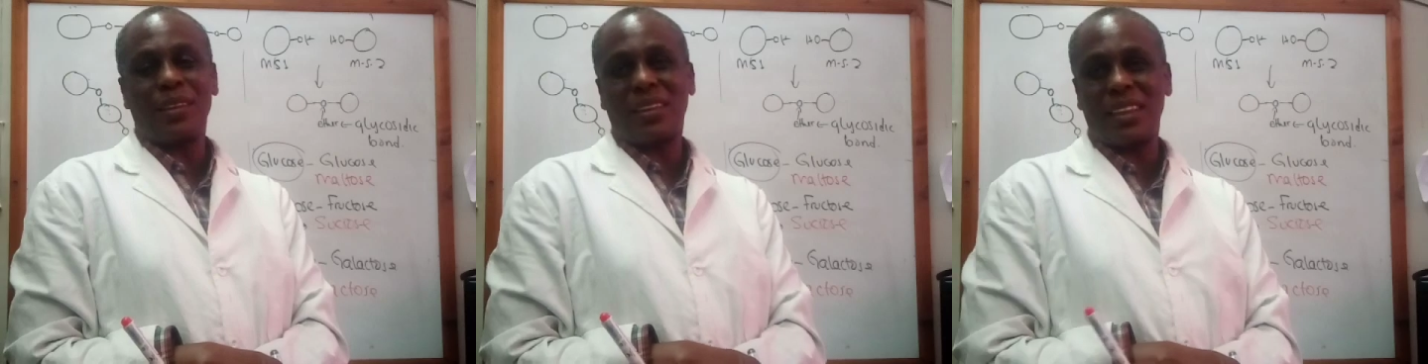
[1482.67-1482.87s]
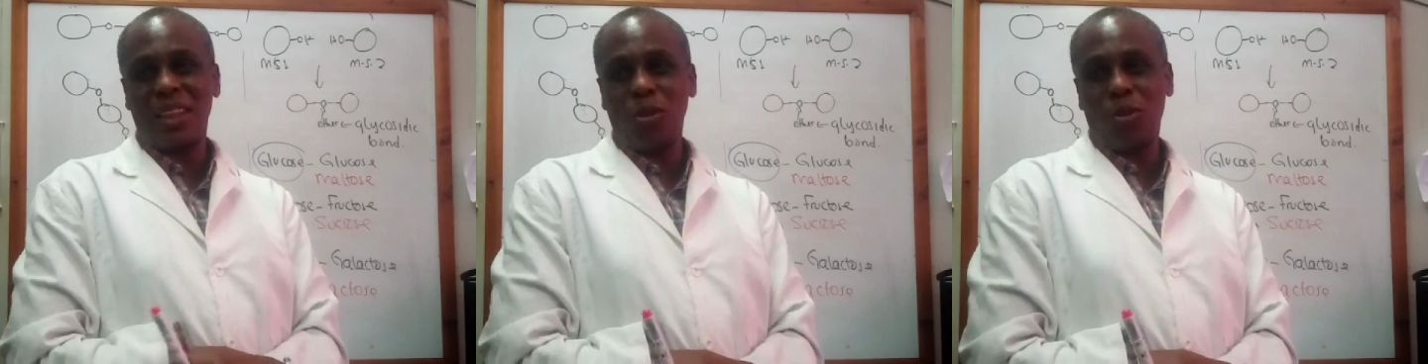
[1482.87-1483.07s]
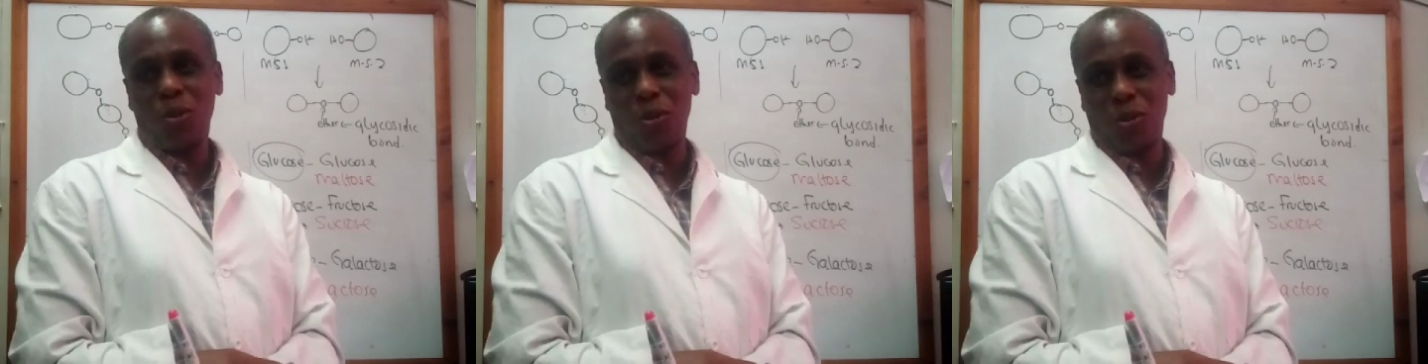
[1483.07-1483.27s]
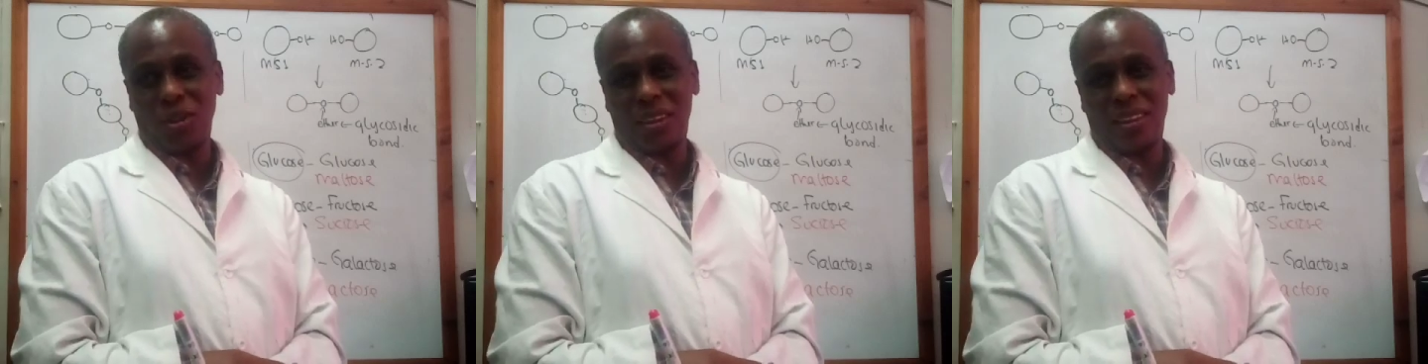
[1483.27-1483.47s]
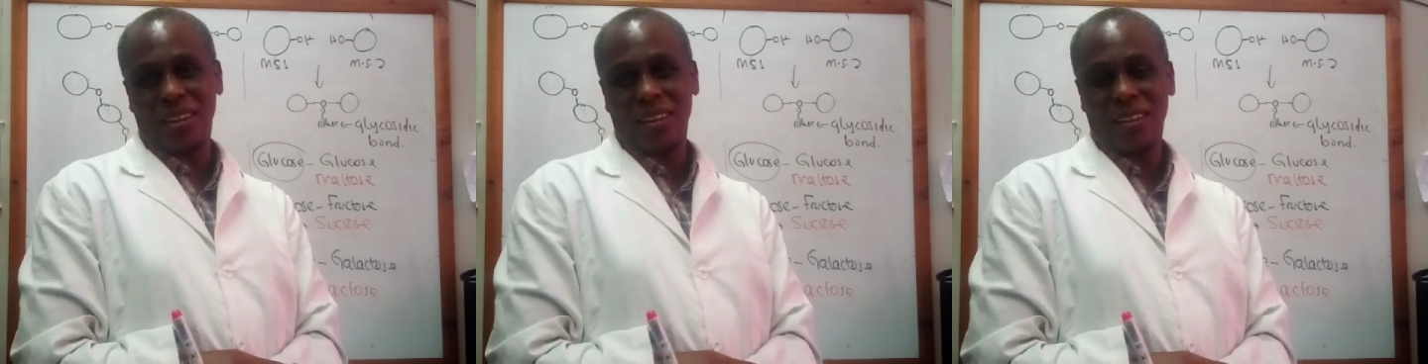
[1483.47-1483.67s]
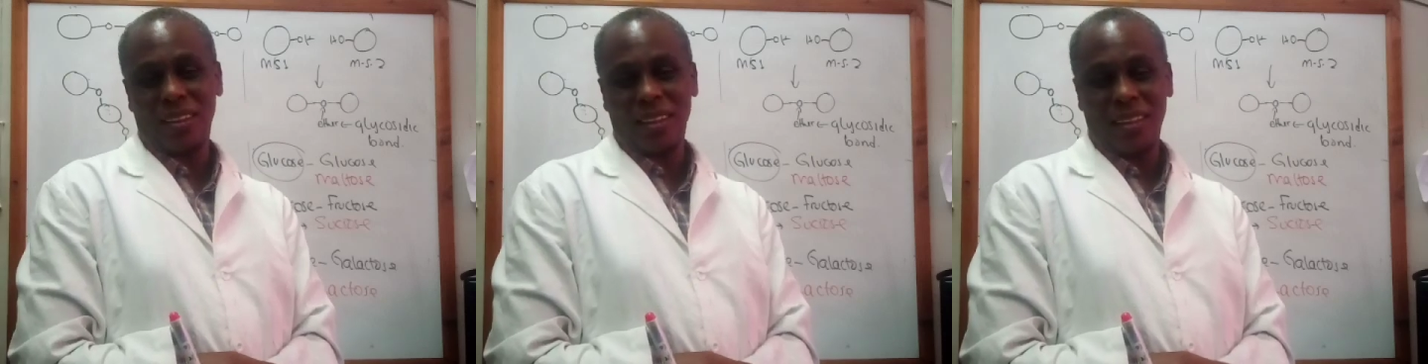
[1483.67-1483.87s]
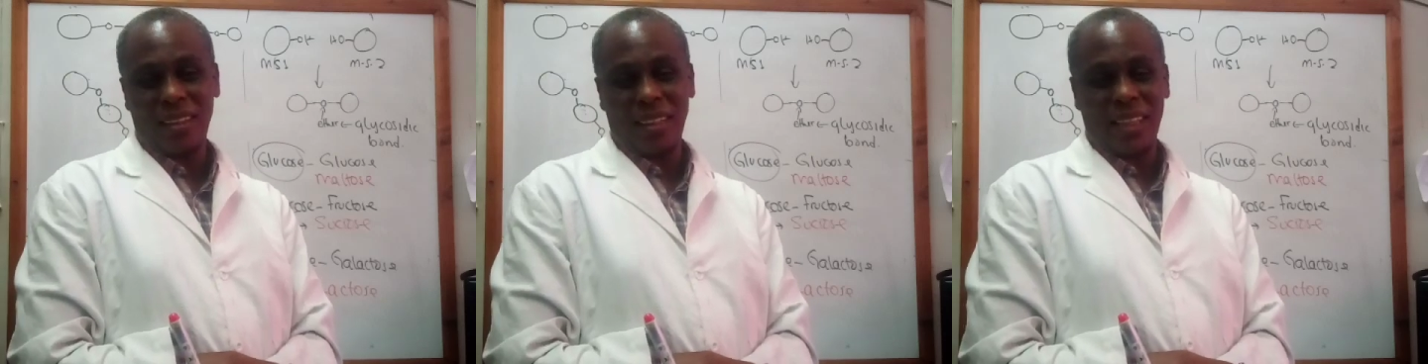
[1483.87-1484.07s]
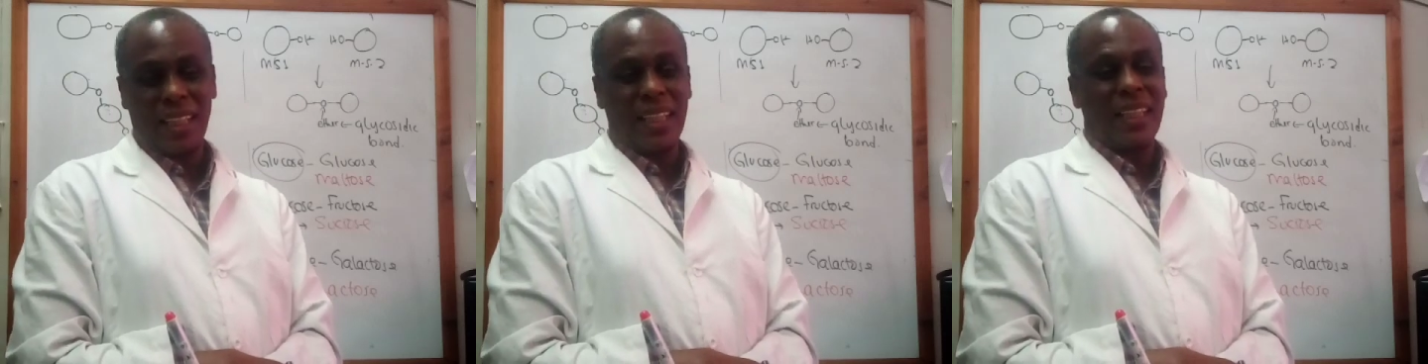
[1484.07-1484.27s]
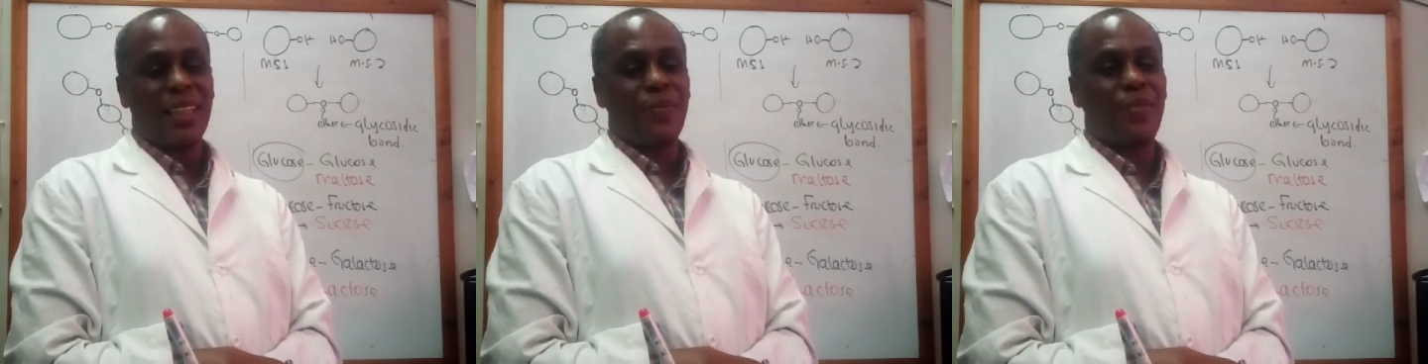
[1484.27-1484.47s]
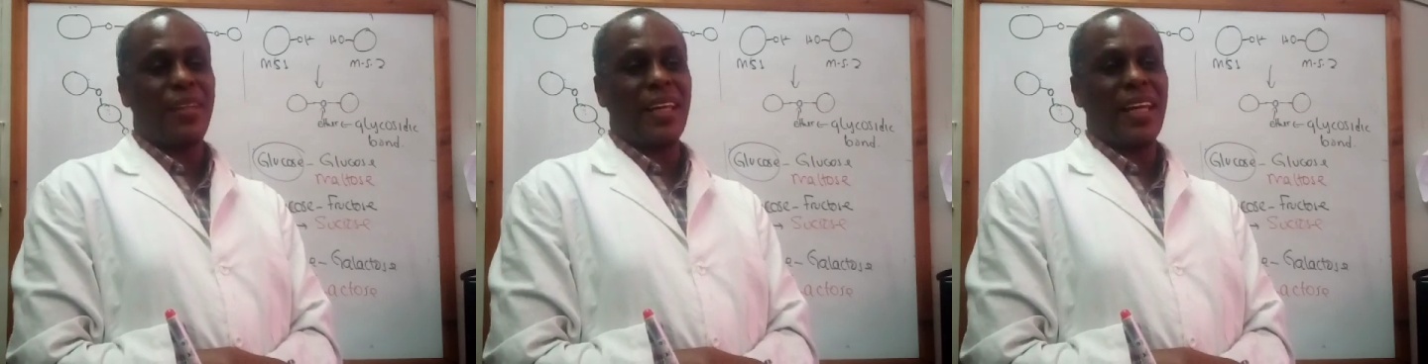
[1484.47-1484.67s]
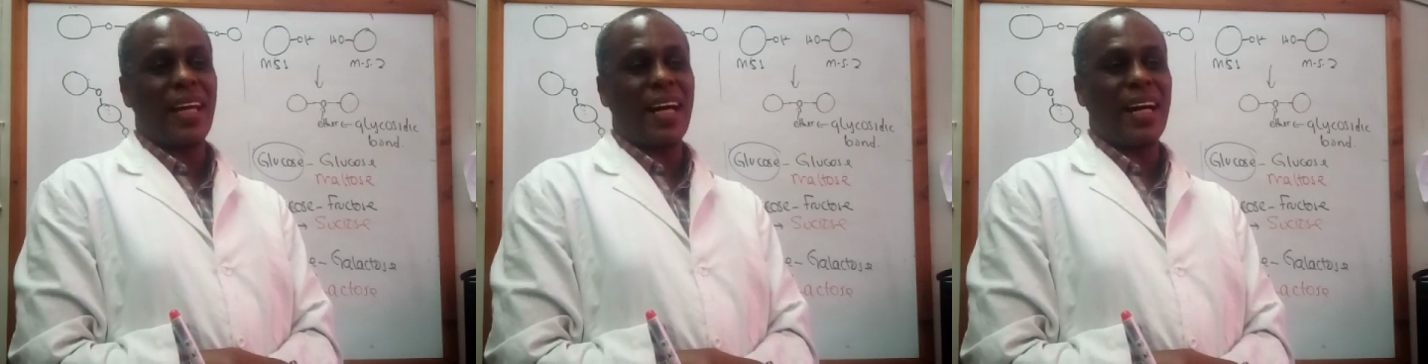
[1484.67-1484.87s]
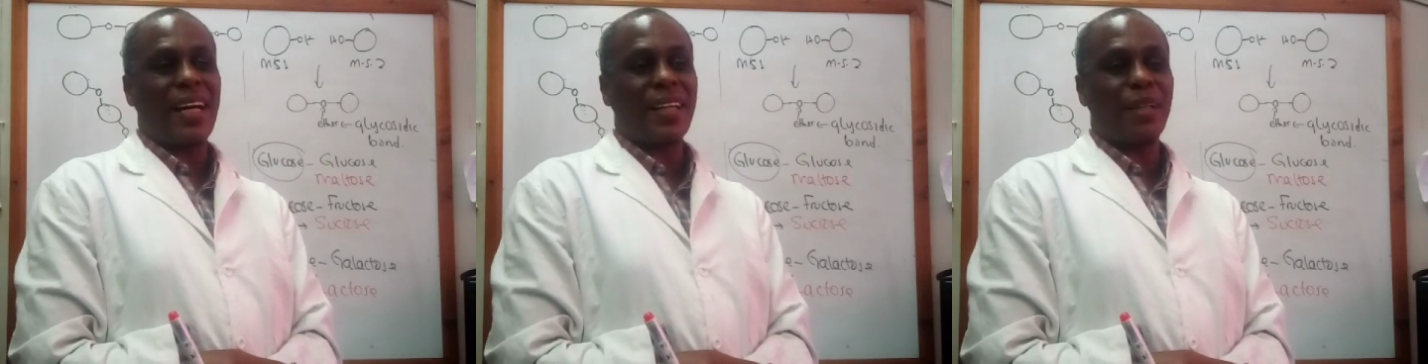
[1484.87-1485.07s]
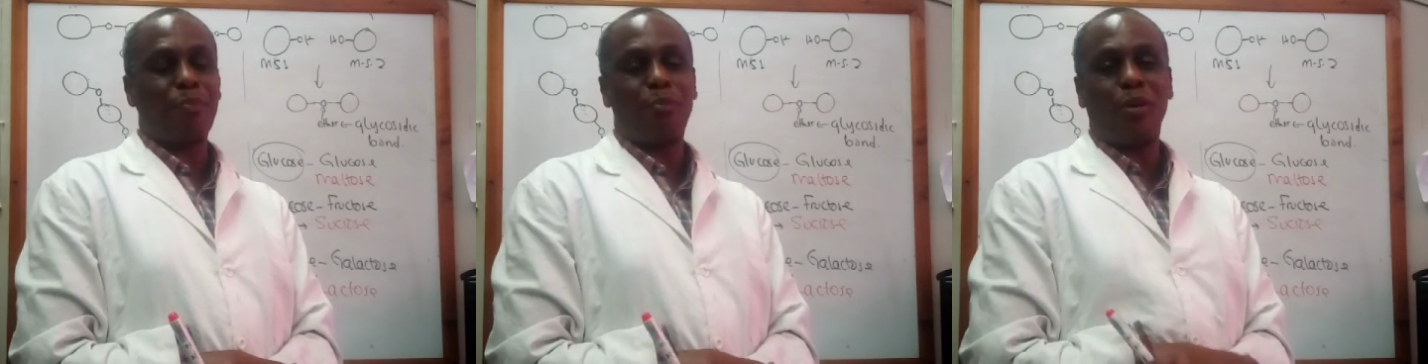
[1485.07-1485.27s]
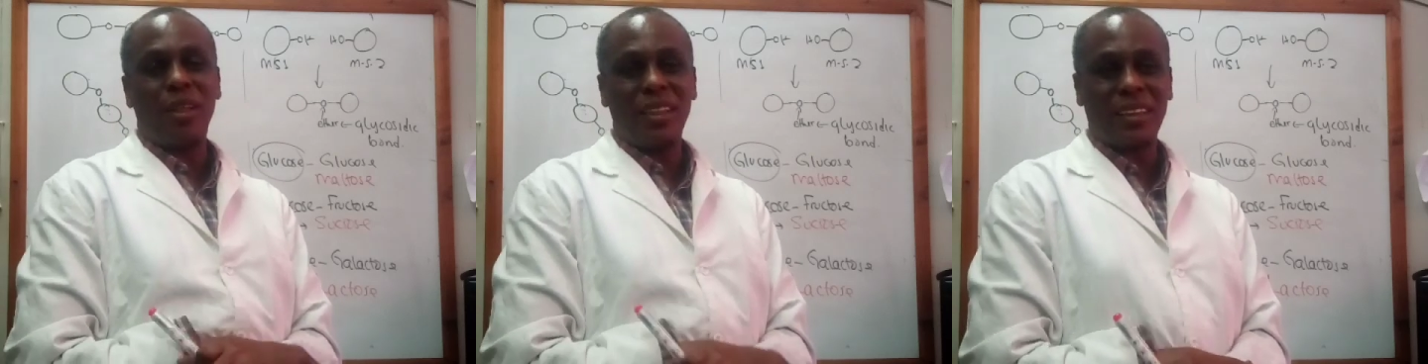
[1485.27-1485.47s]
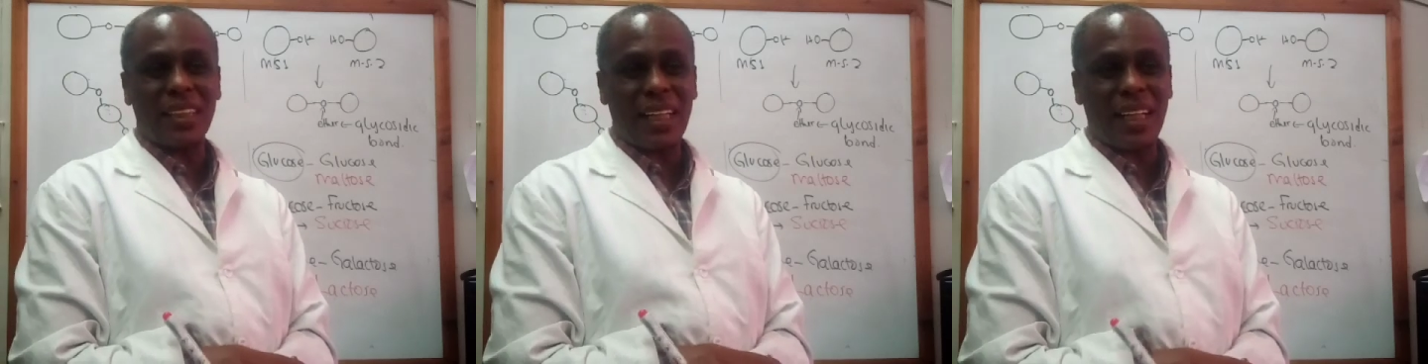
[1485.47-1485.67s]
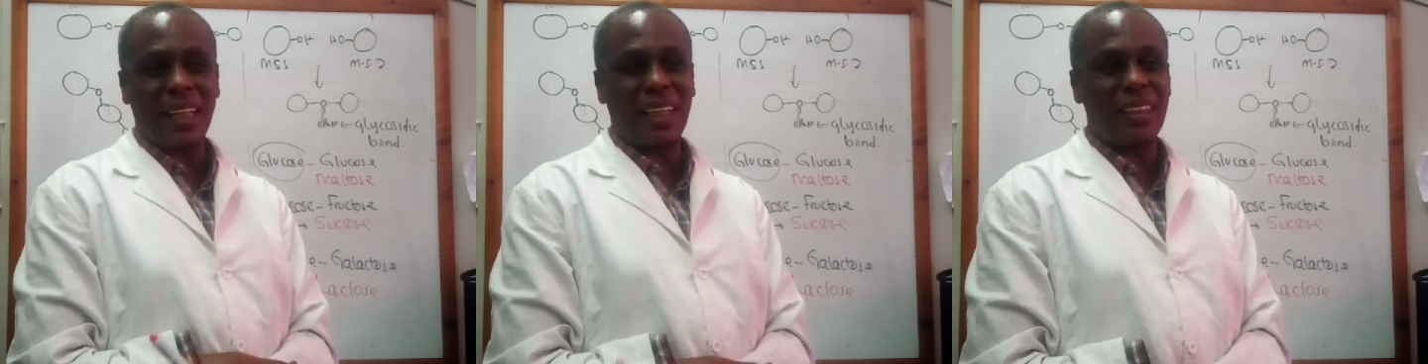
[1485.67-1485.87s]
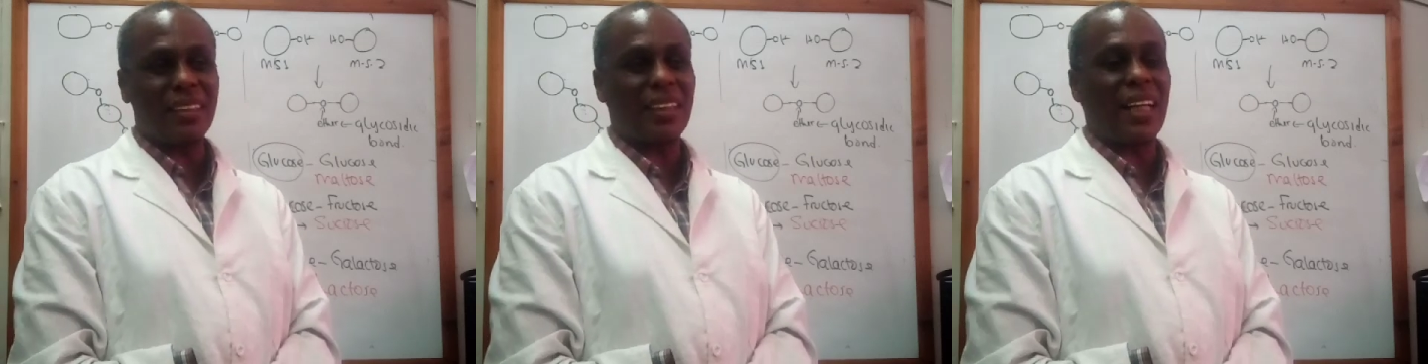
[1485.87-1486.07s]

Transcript: cellulose, they are polysaccharides,